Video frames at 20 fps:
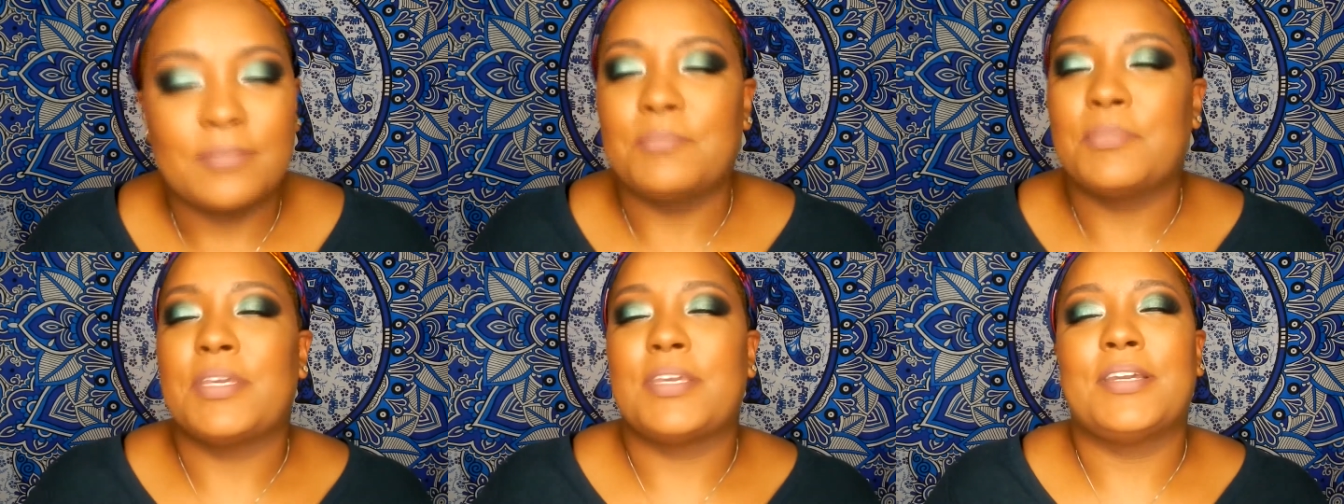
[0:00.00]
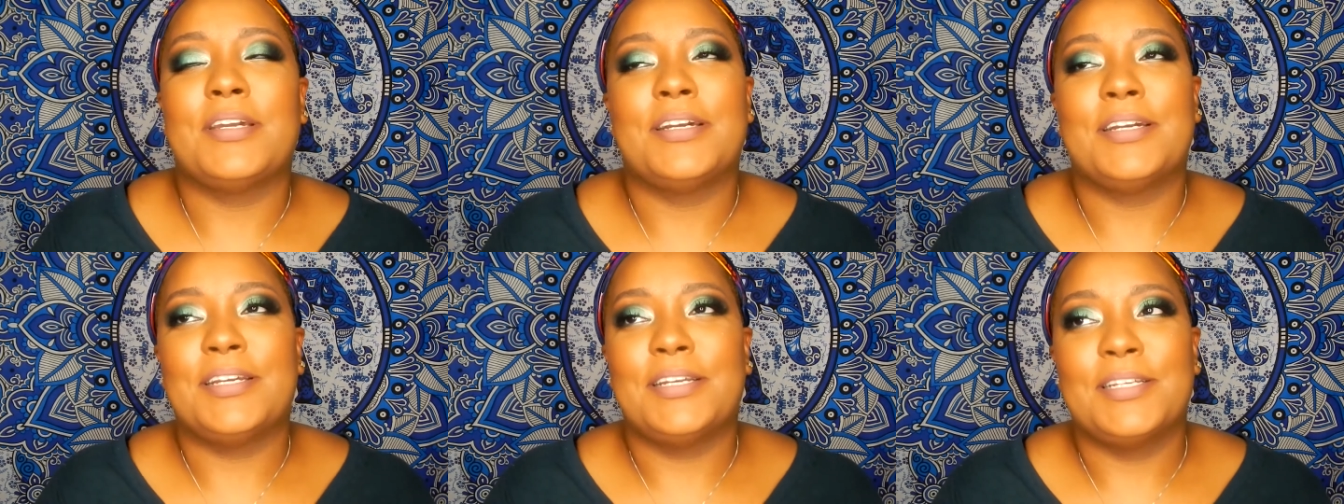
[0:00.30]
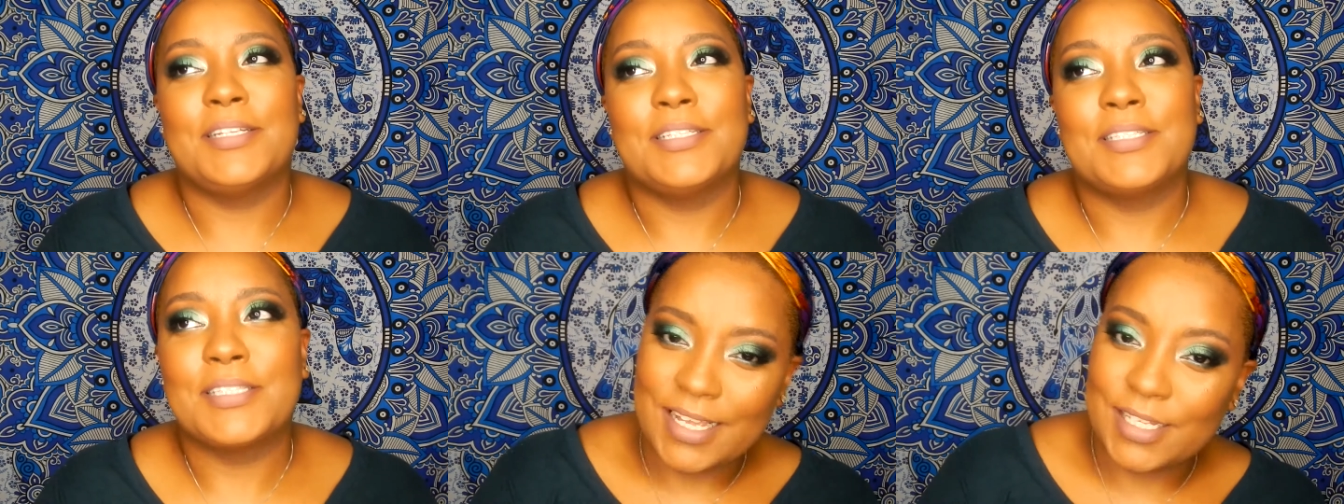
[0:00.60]

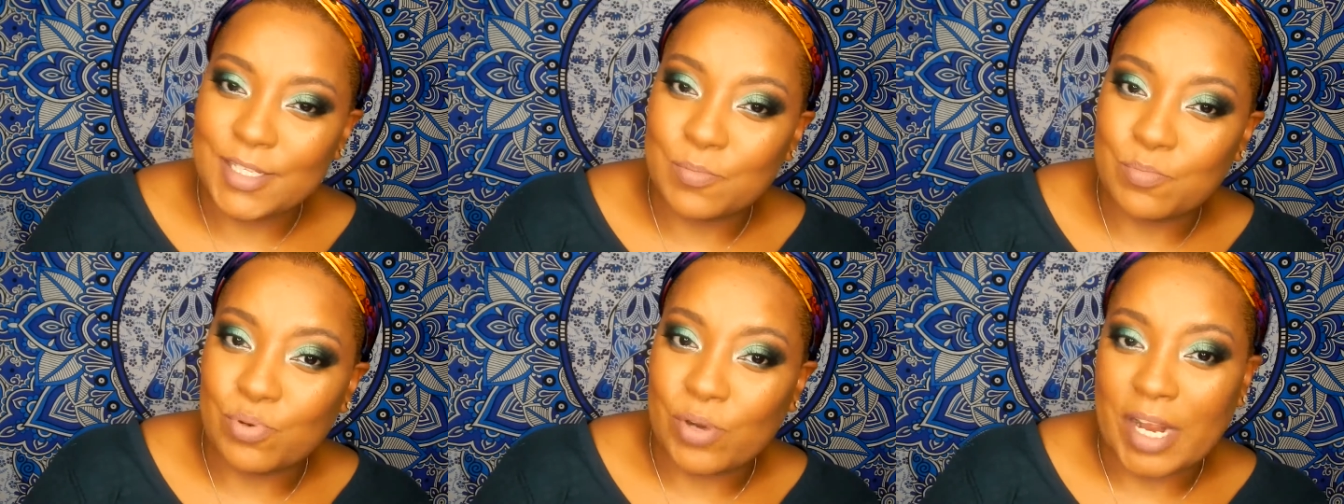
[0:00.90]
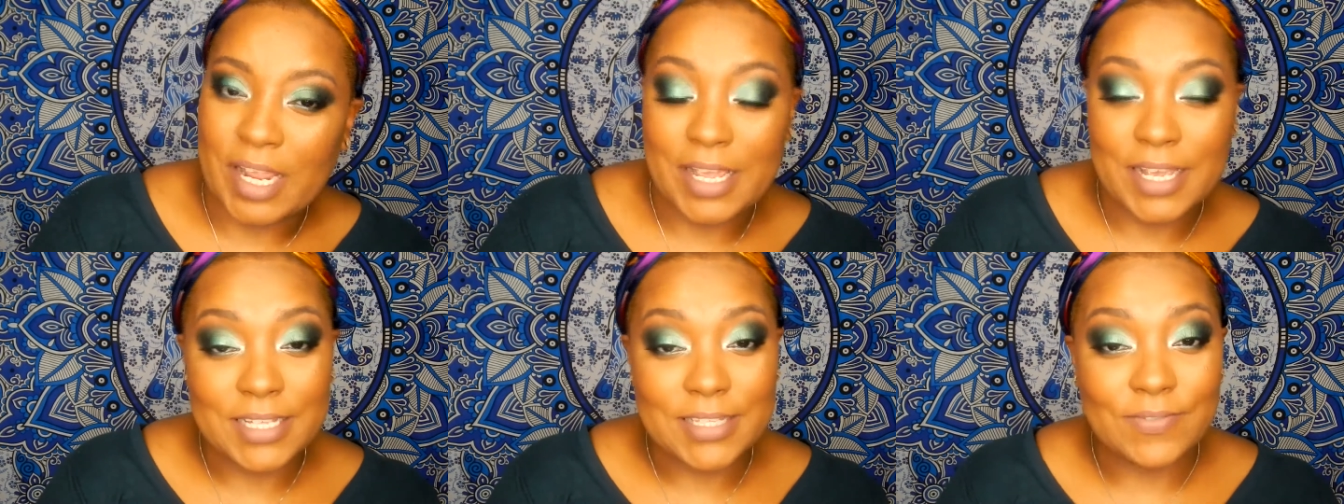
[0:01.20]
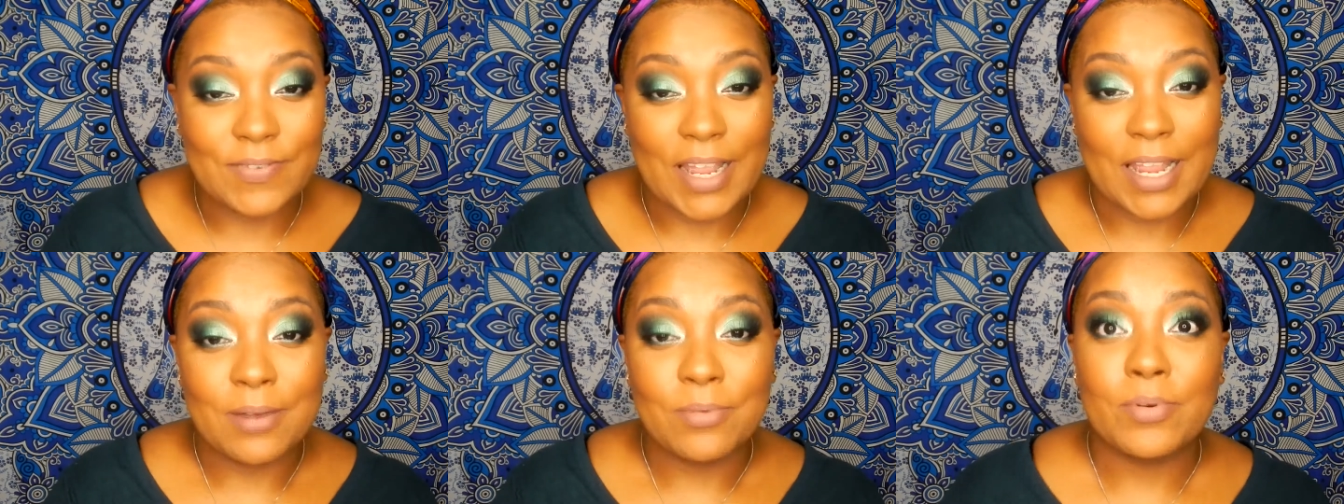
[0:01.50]
because it's bright, it's
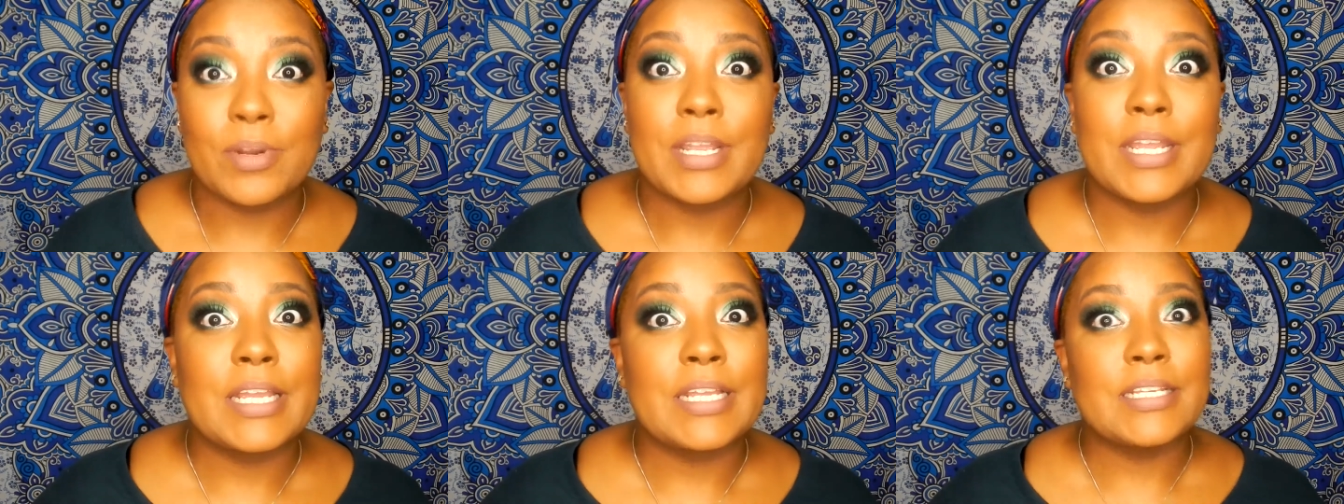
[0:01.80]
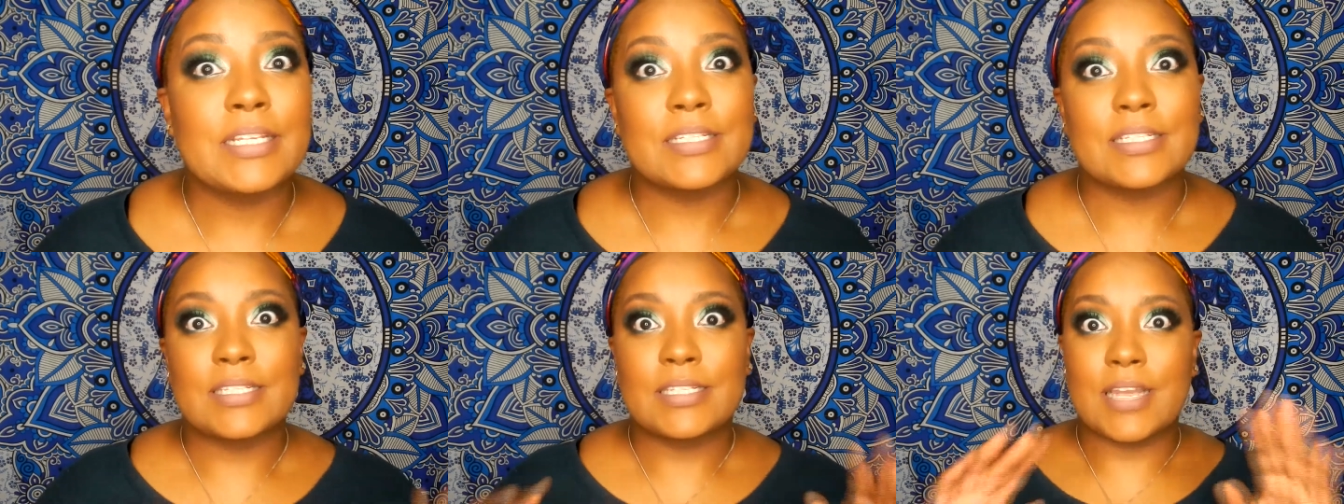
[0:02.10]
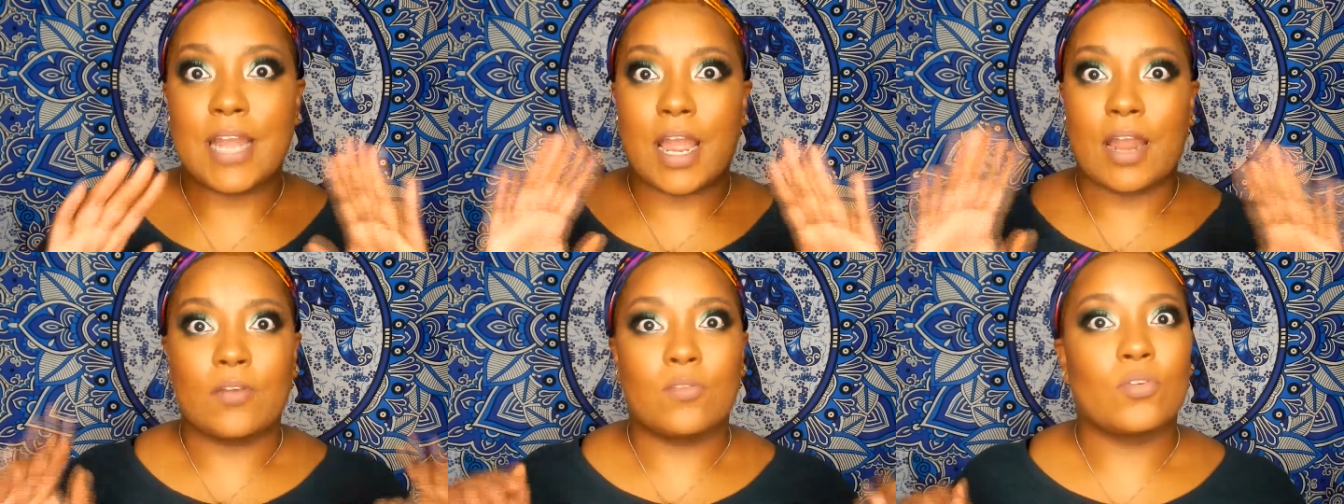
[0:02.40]
vibrant, it does
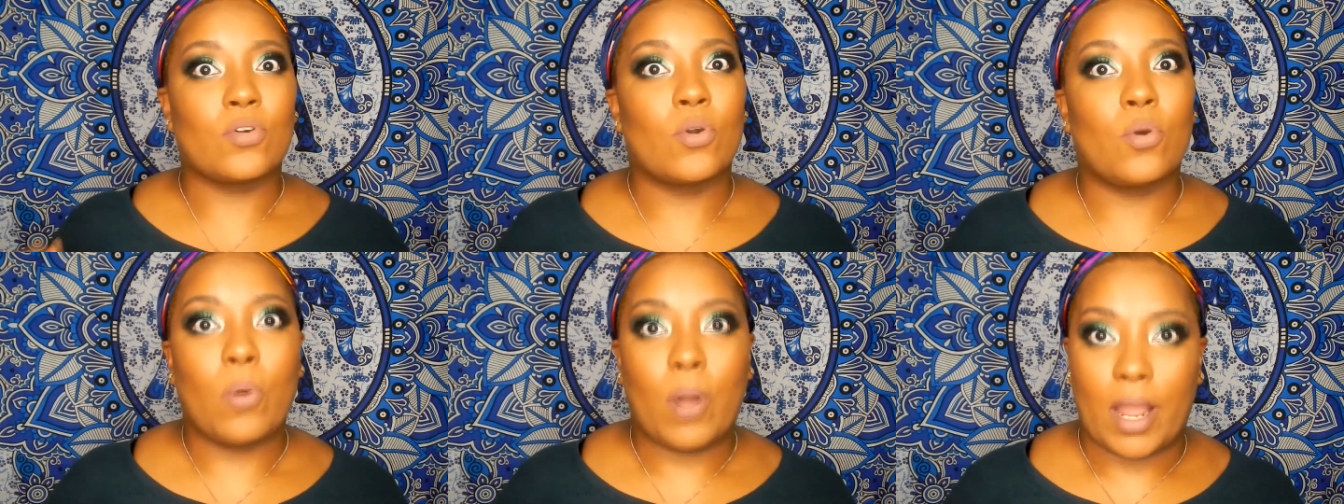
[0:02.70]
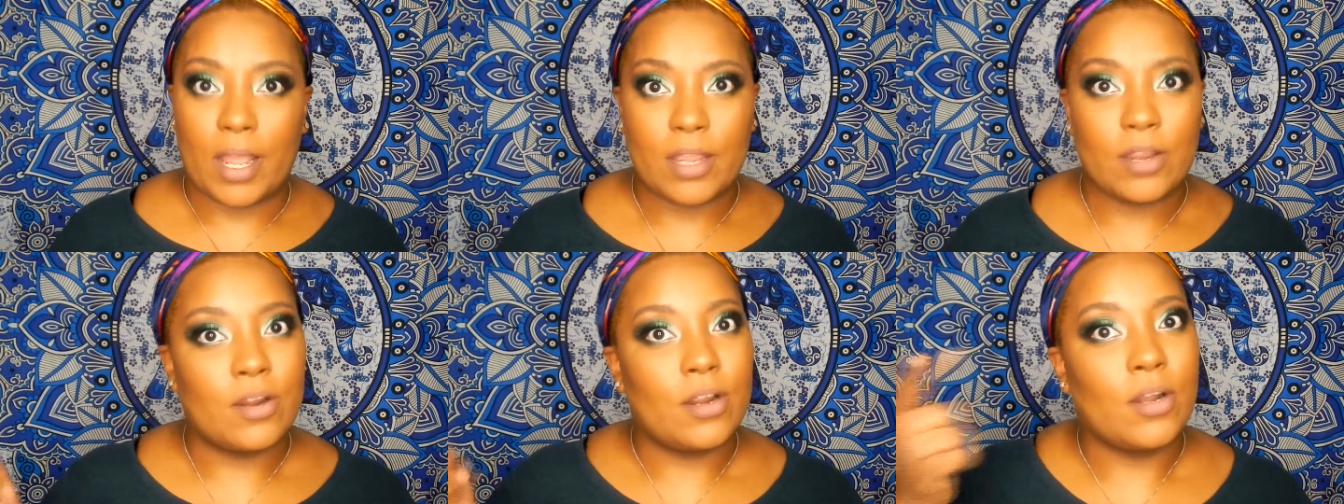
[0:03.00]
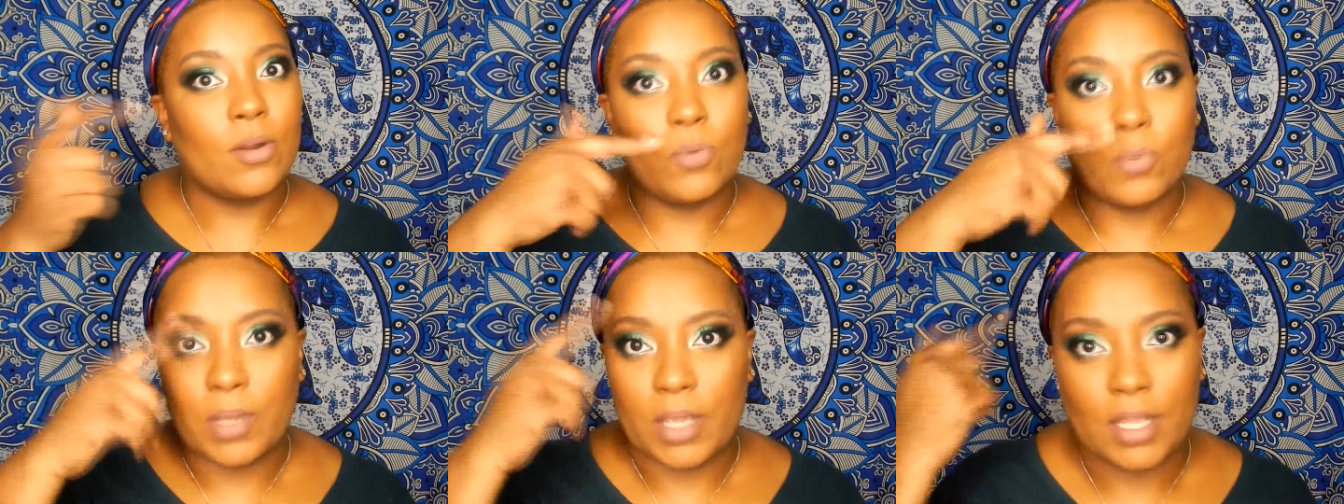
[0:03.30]
not require
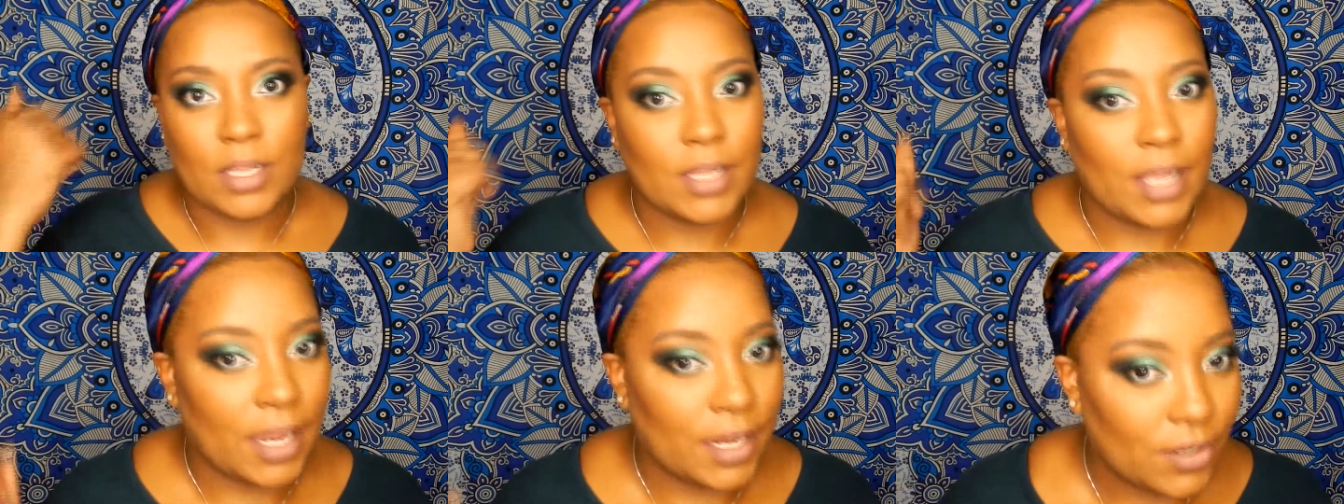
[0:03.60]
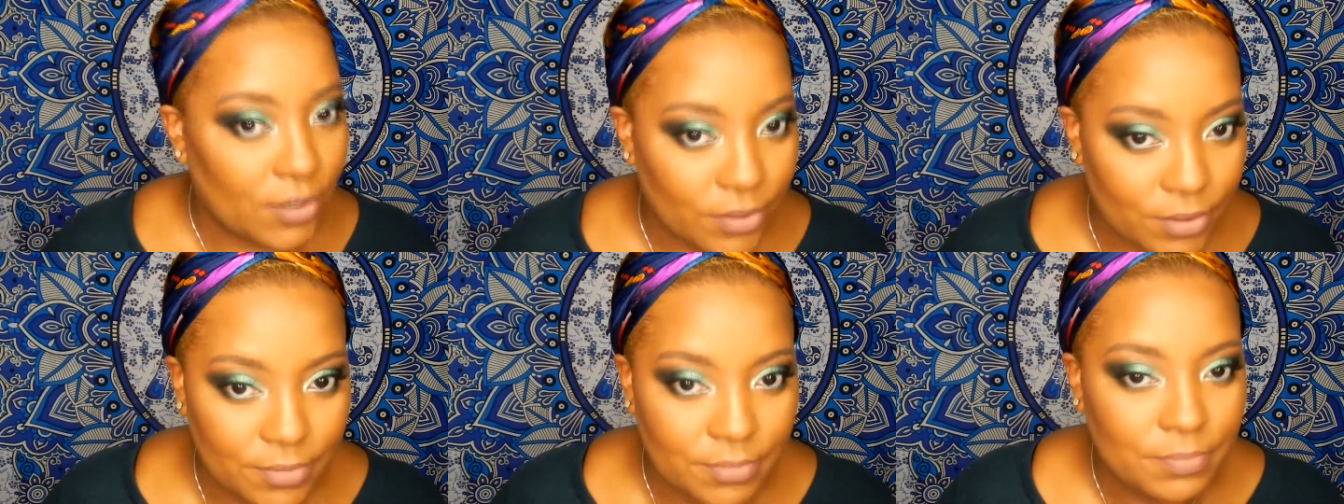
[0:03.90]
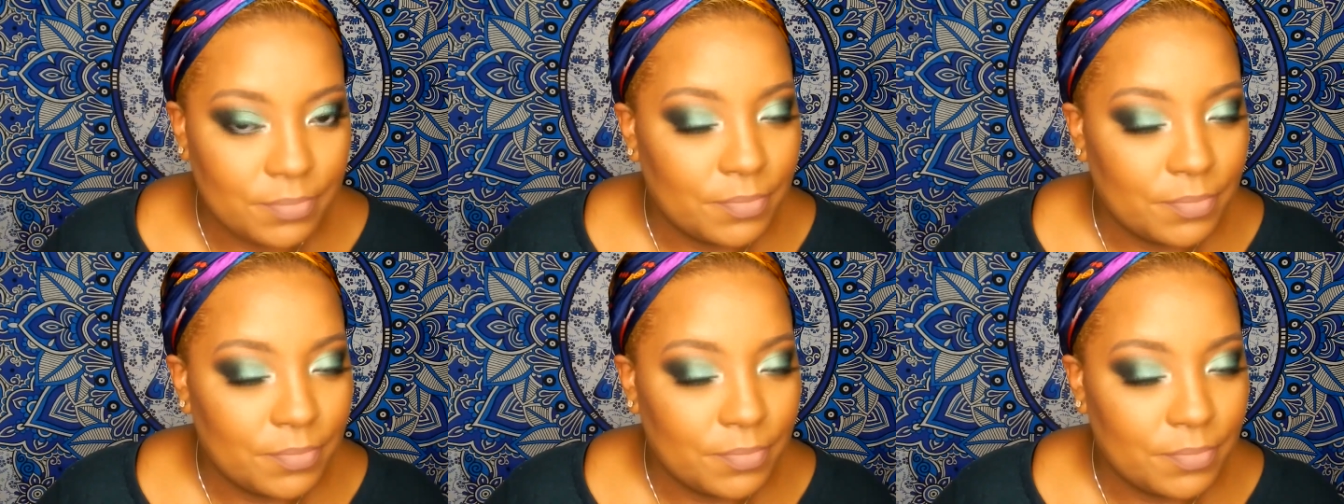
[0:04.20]
a wing liner.